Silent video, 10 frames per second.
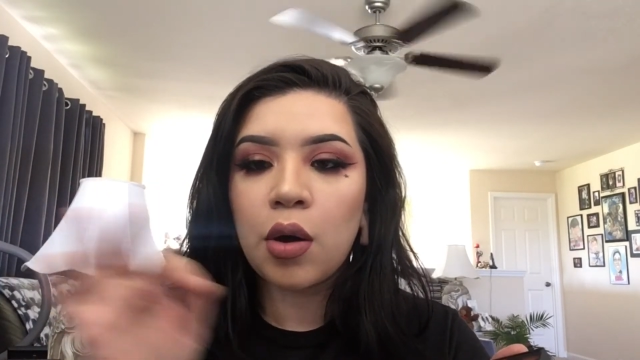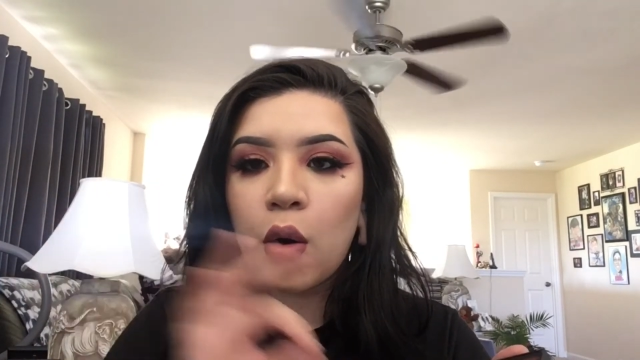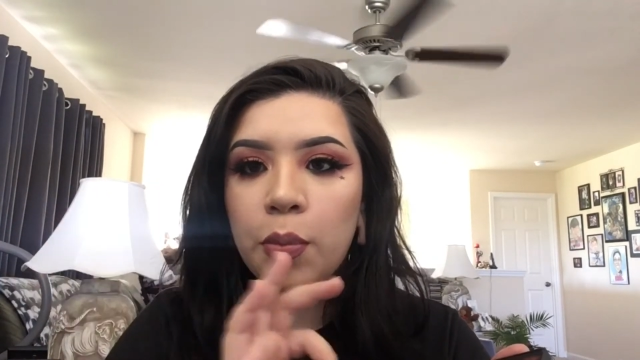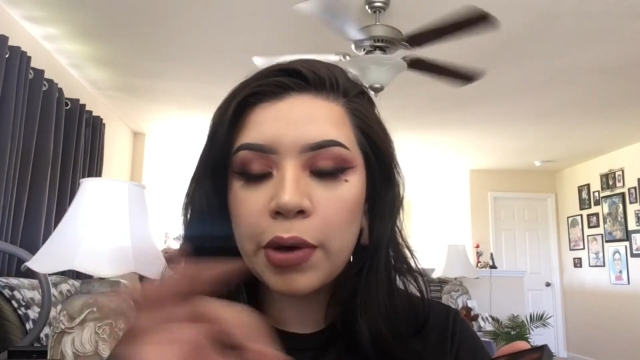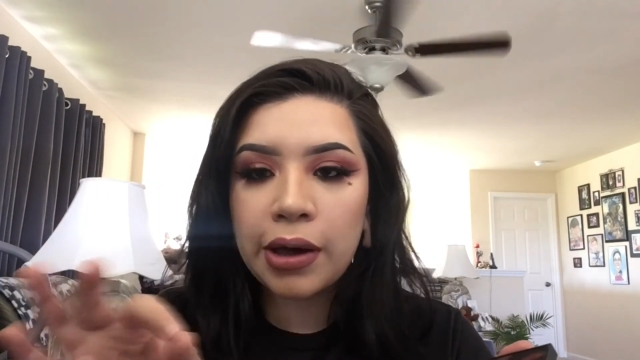
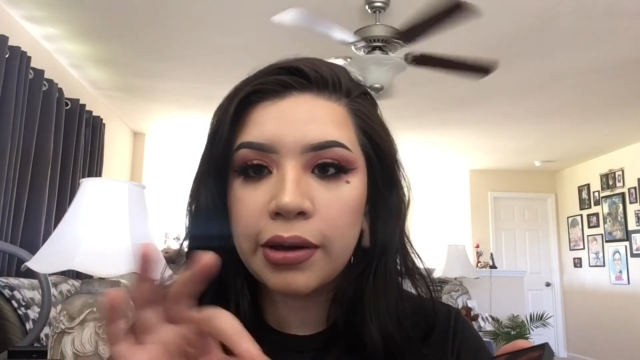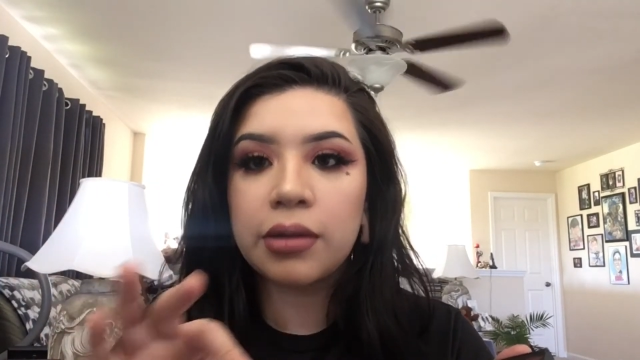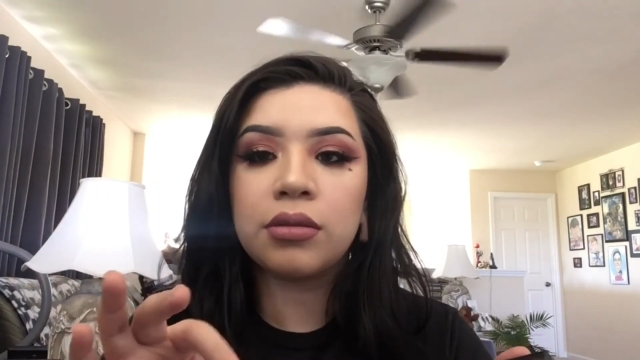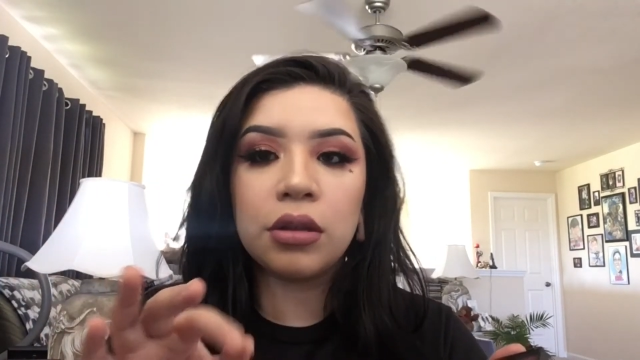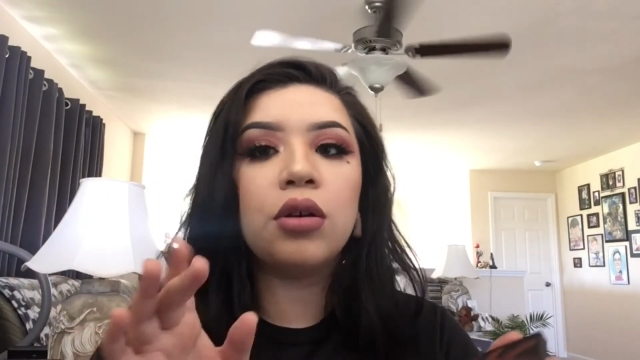opaque
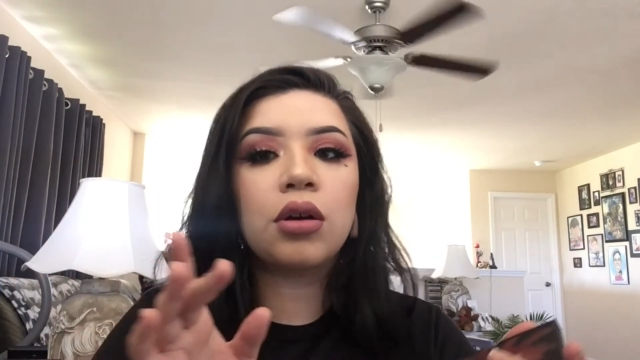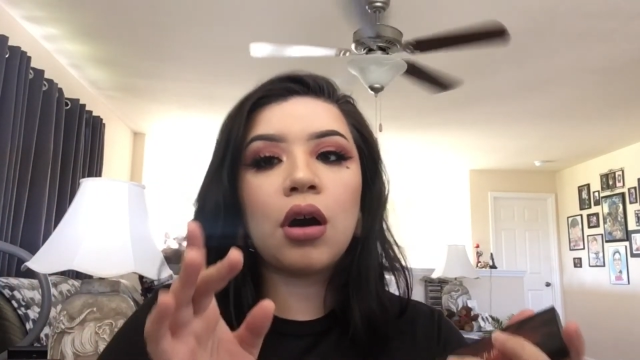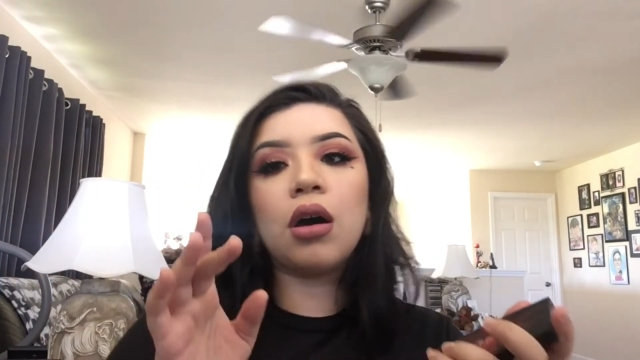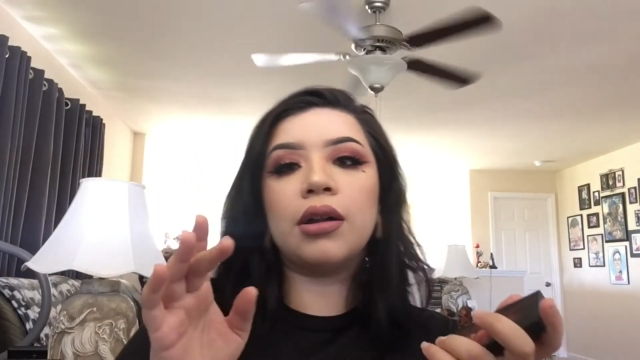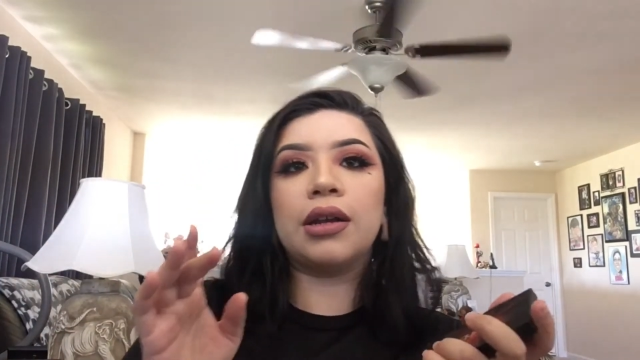look
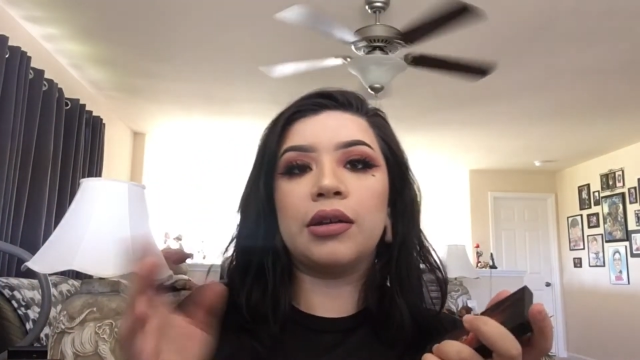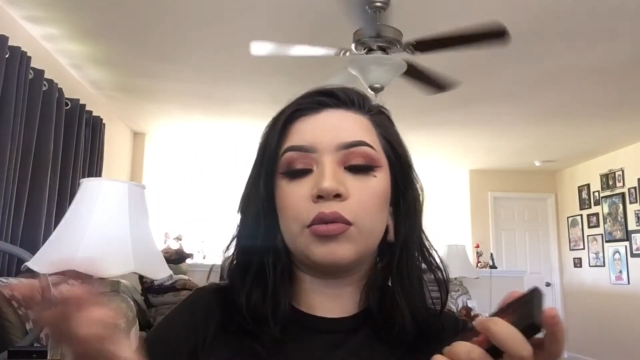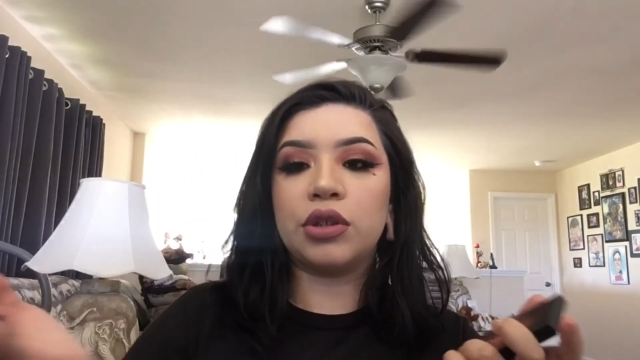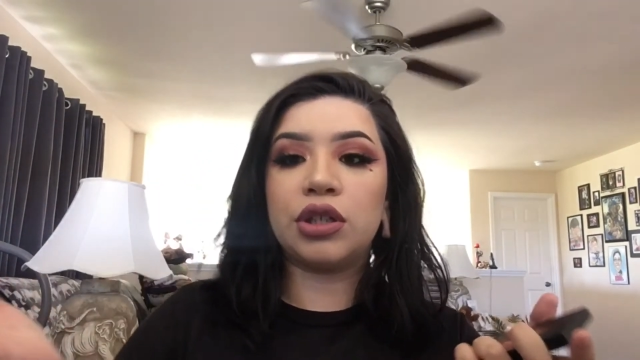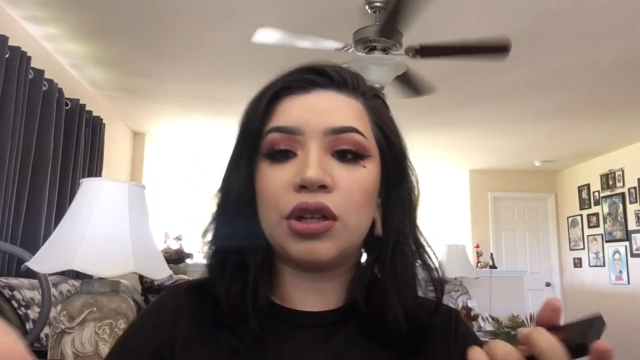on it,
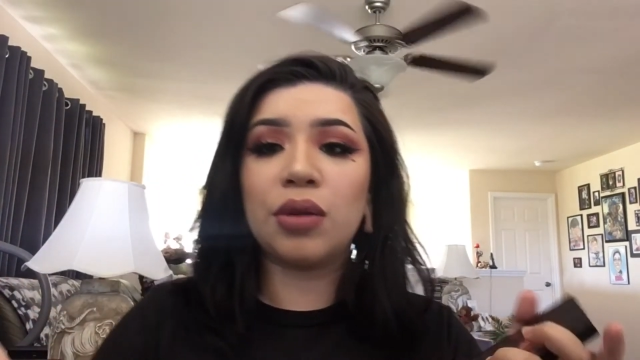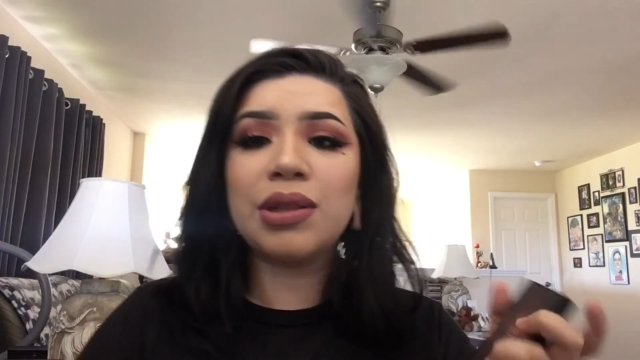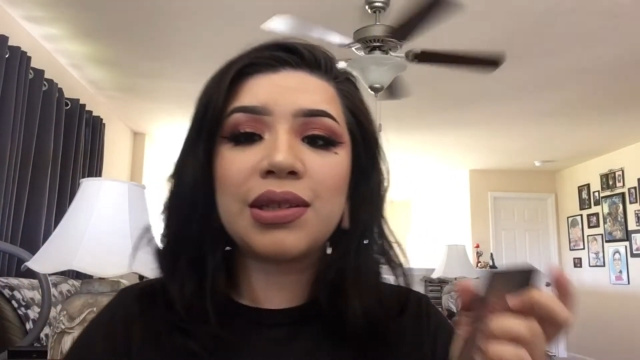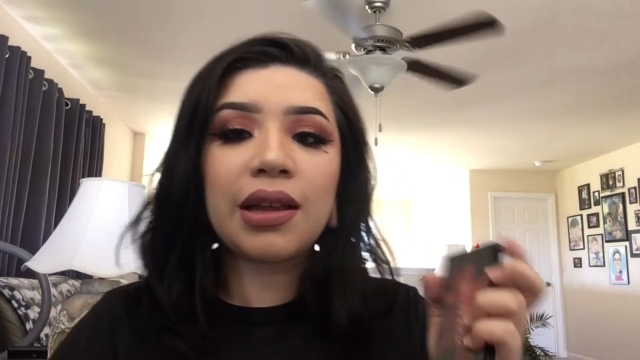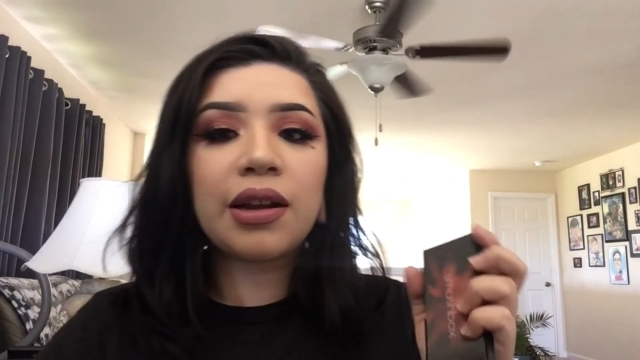which, you know,
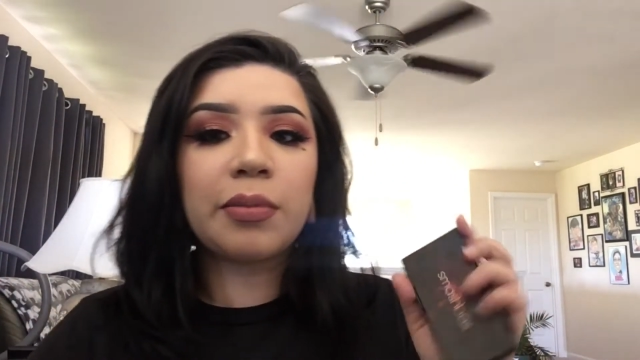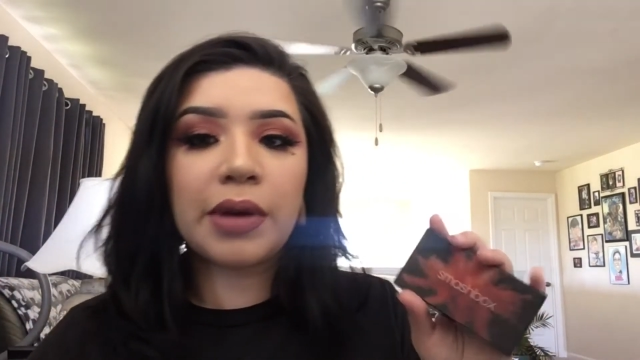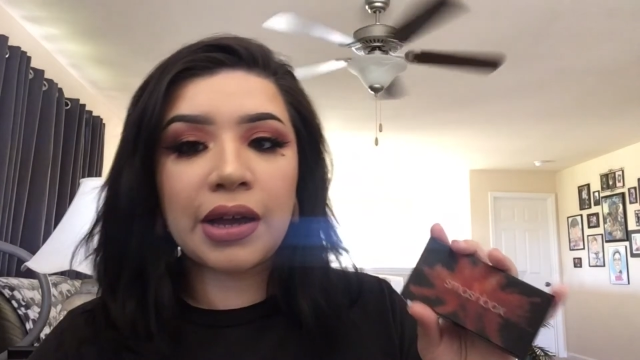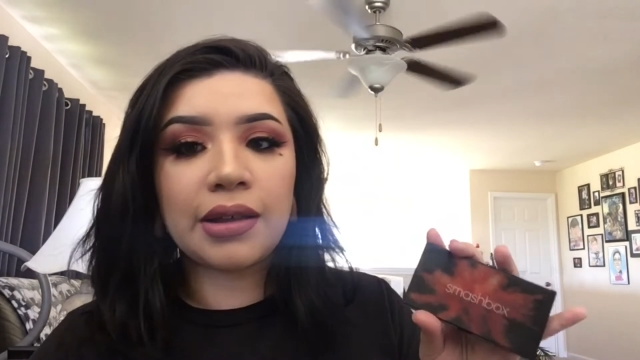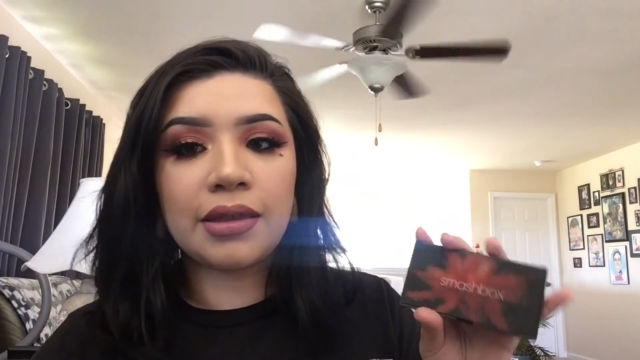it's not a
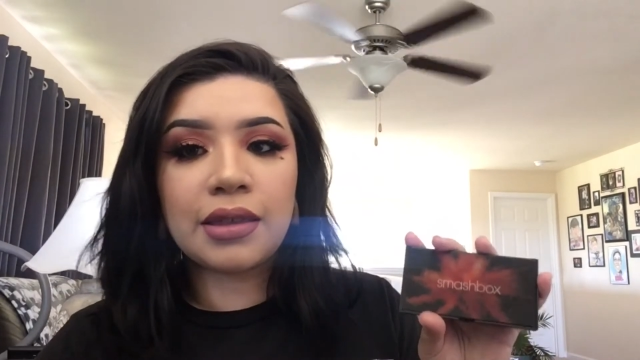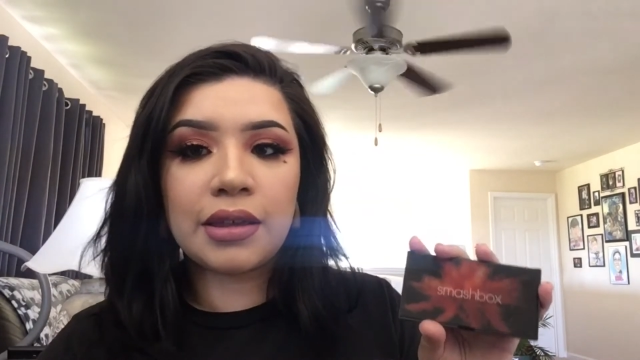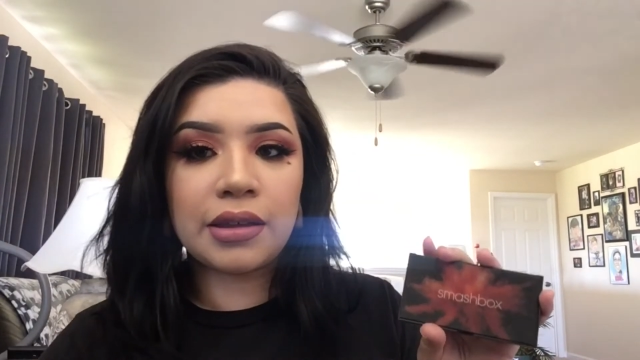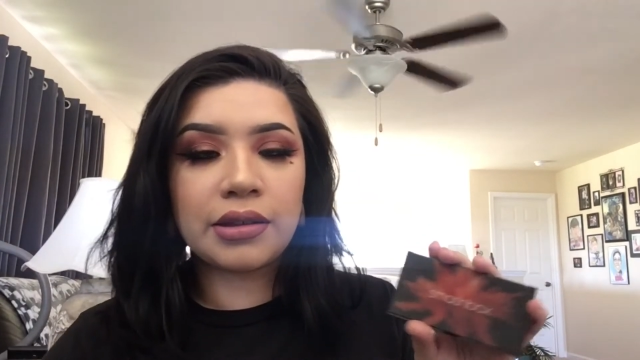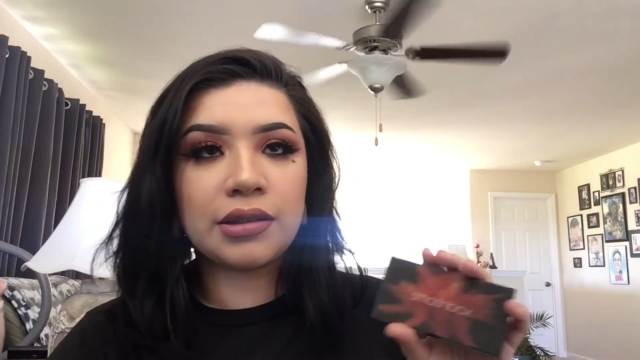bad
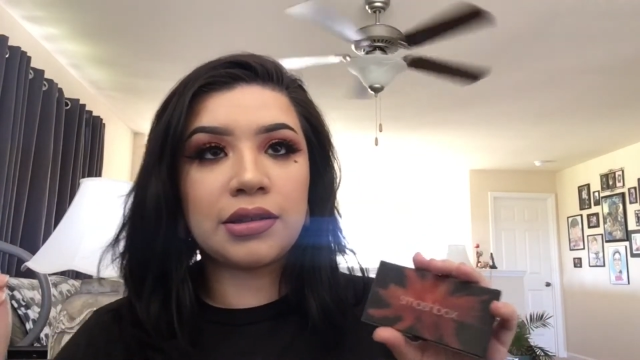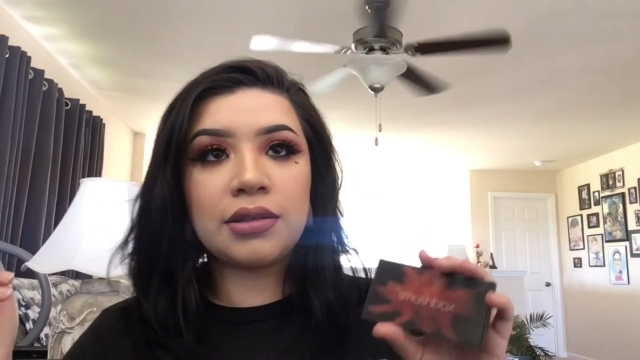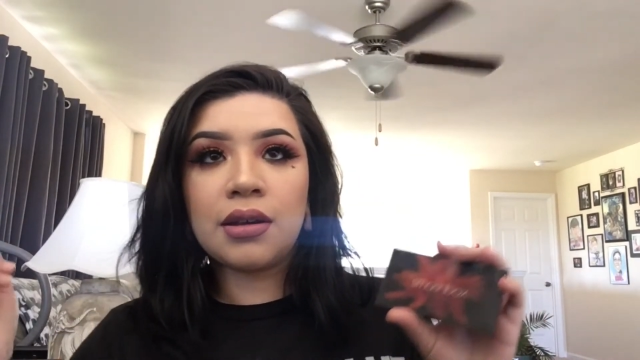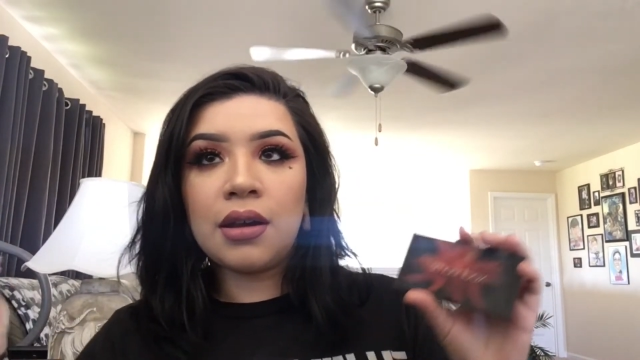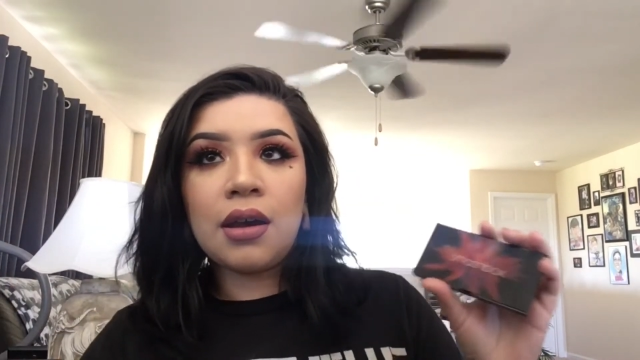thing because,